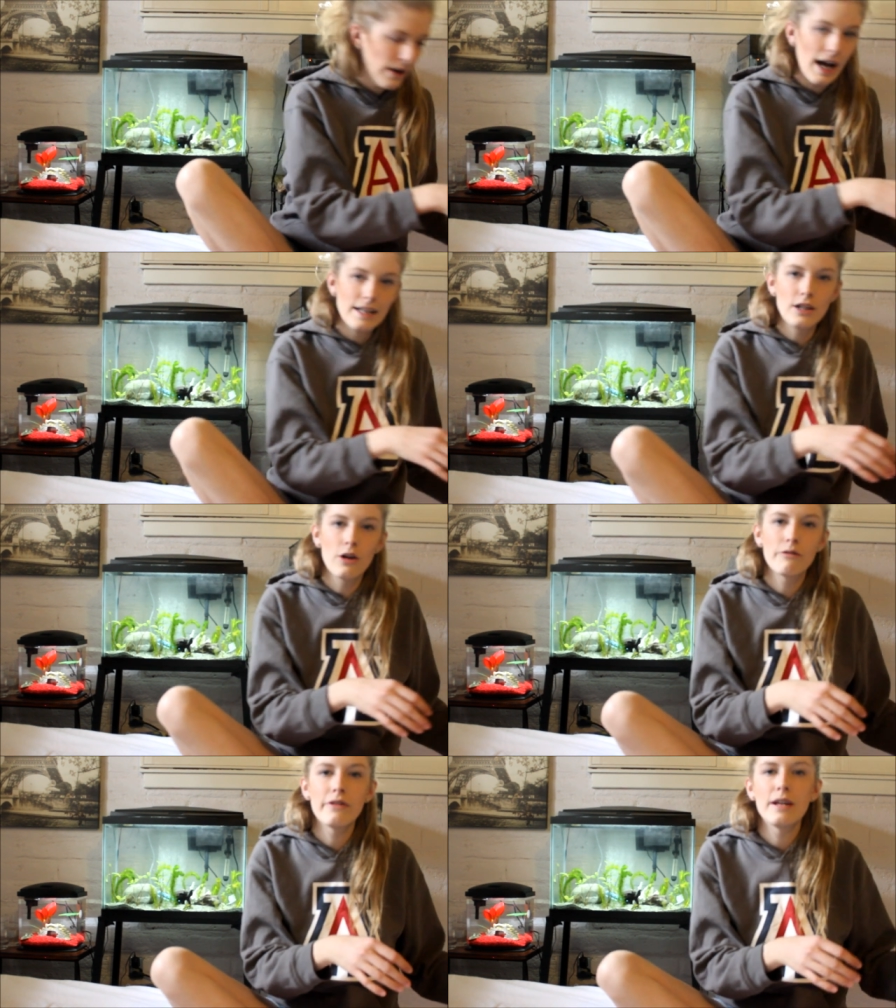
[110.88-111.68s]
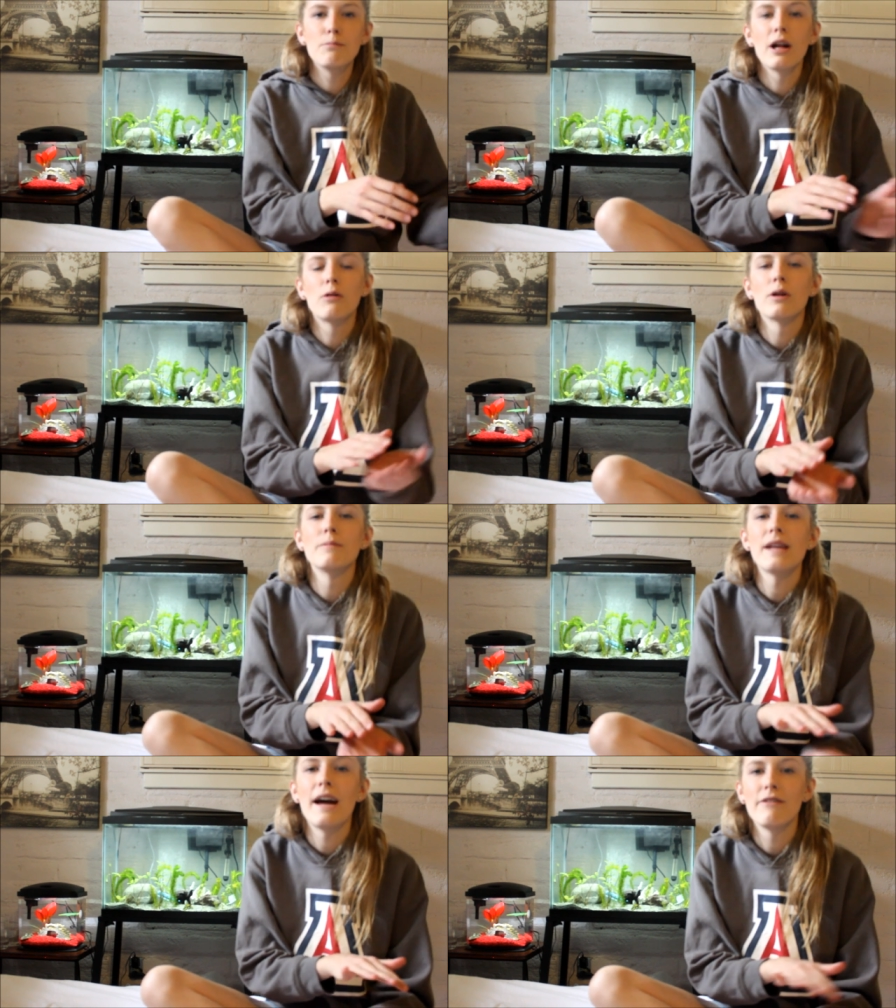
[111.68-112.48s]
I don't feed
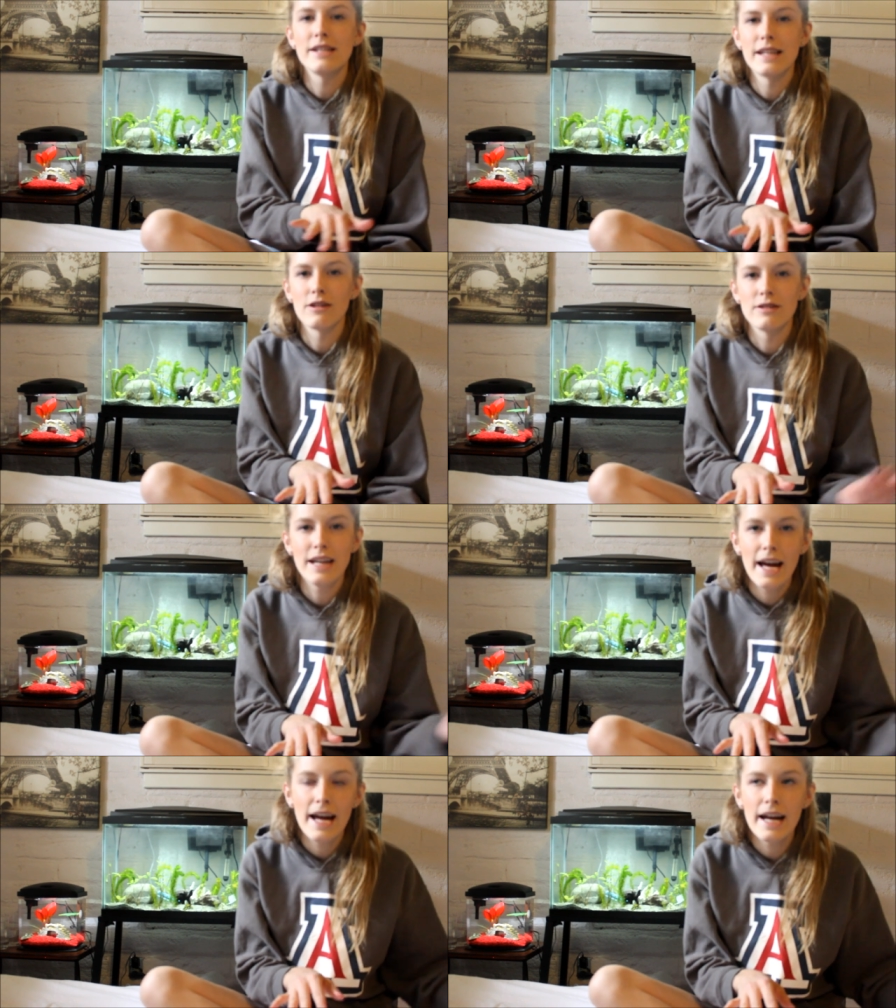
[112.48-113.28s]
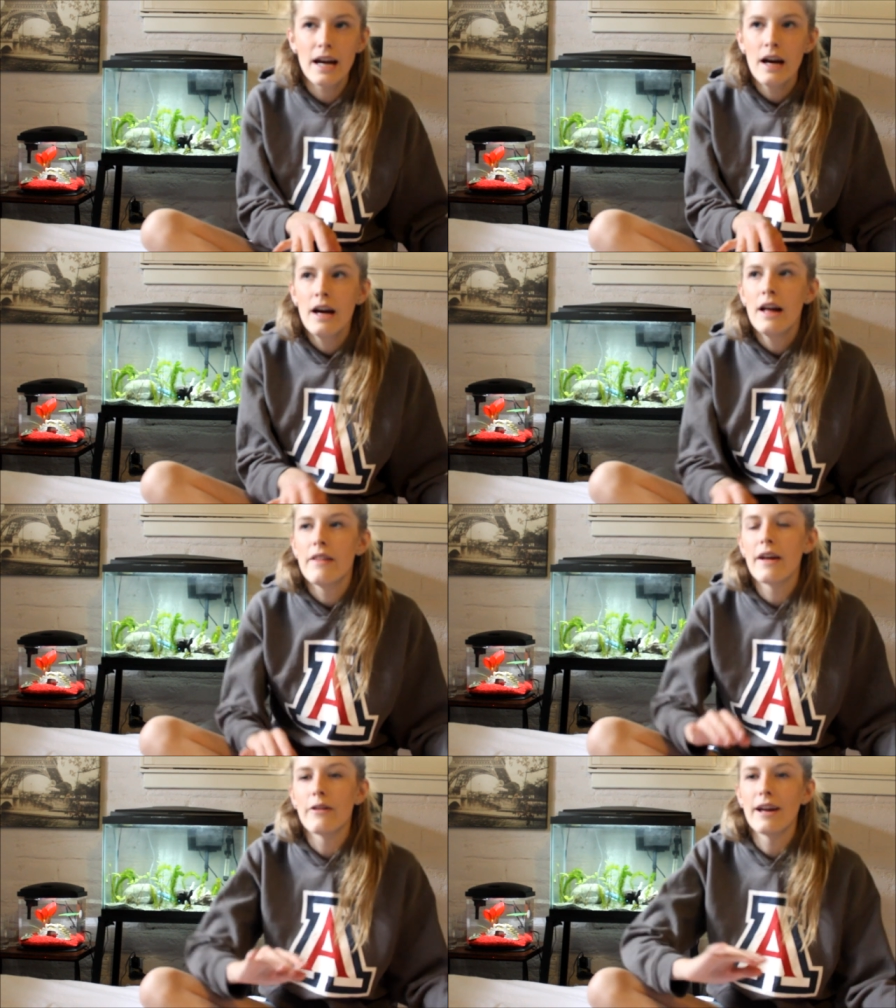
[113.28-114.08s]
bloodworms every single day.
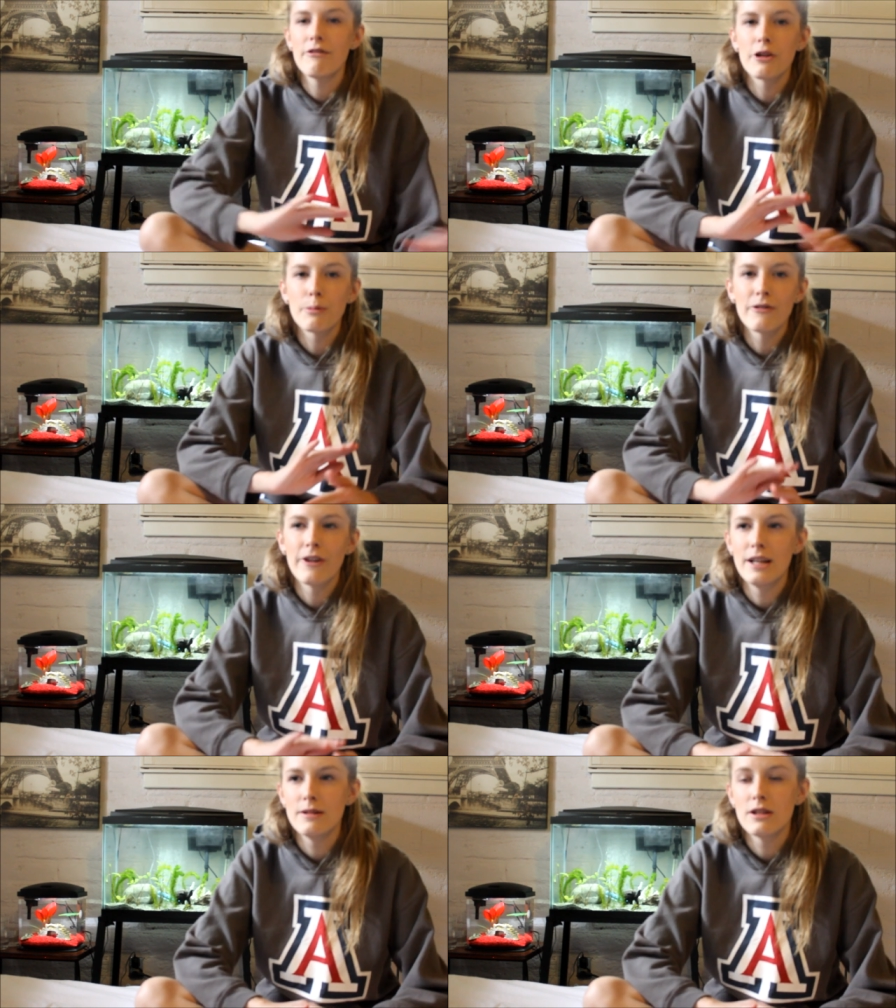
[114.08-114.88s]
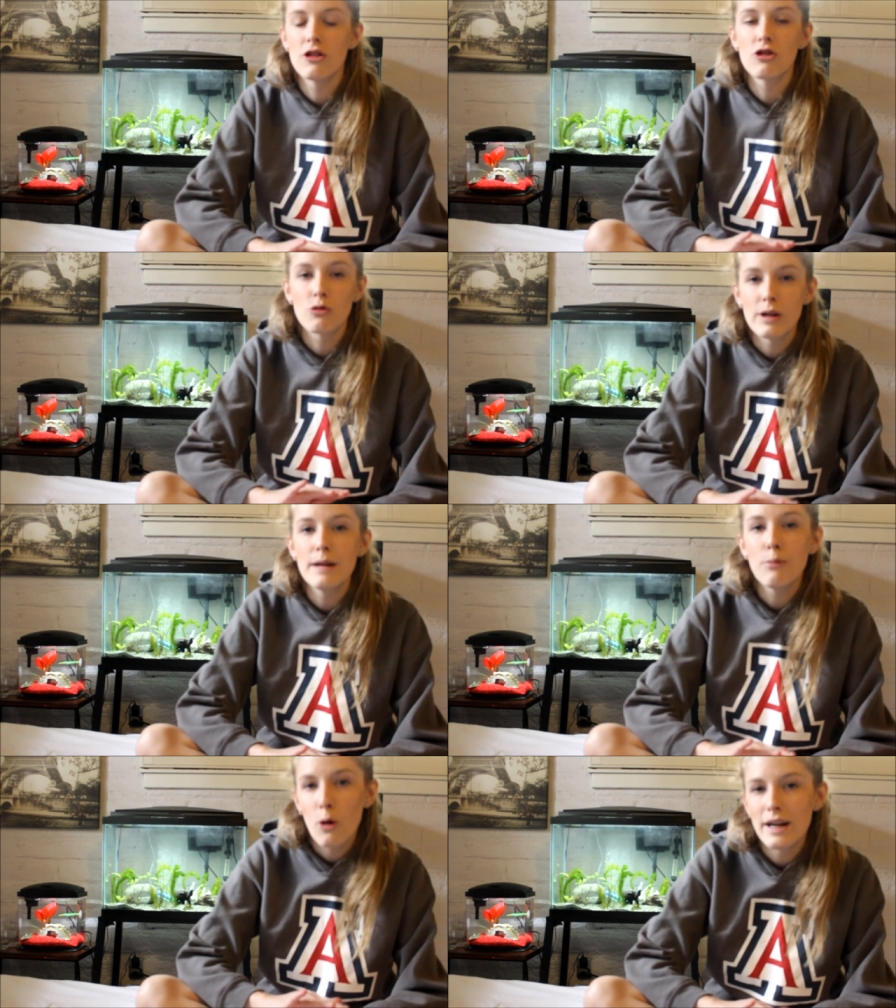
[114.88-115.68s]
They only have
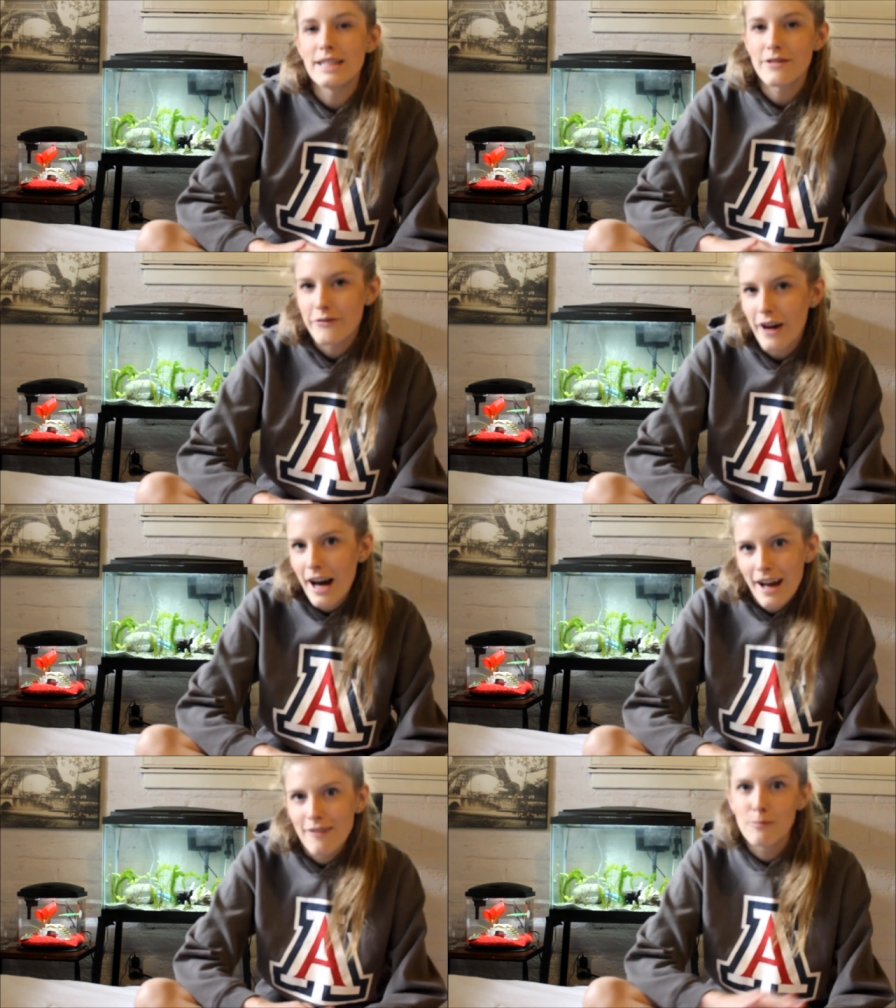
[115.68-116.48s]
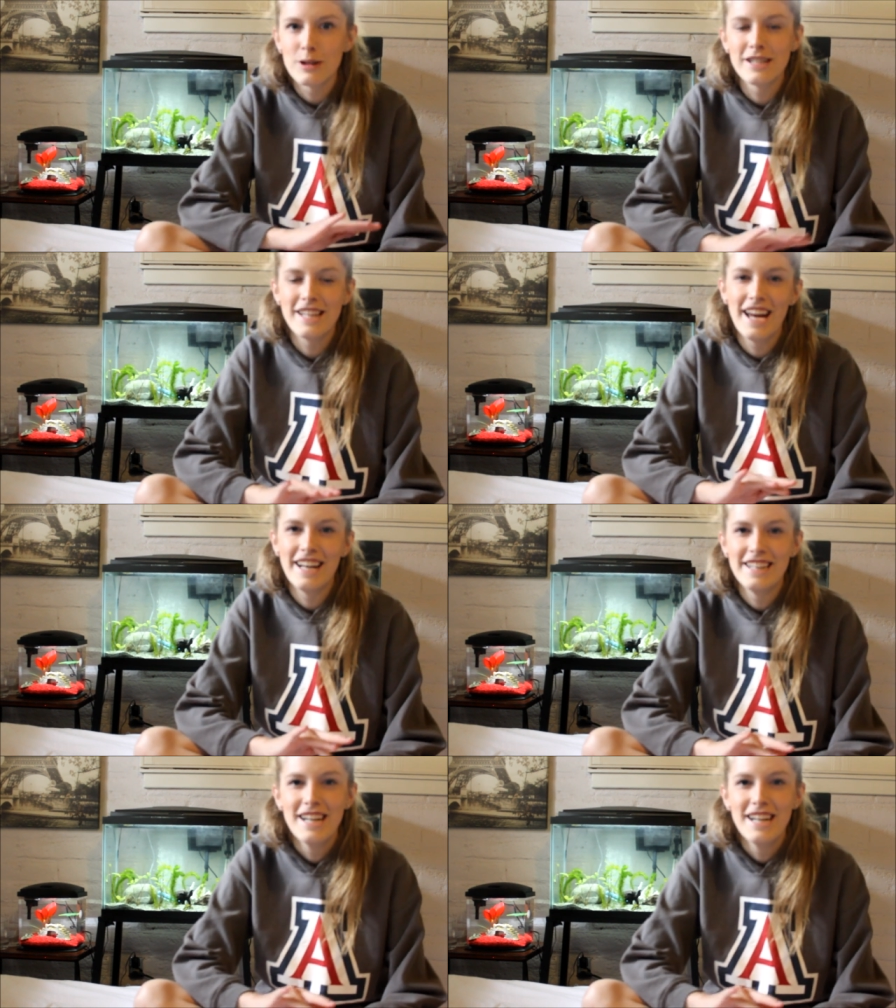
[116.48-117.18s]
3.5%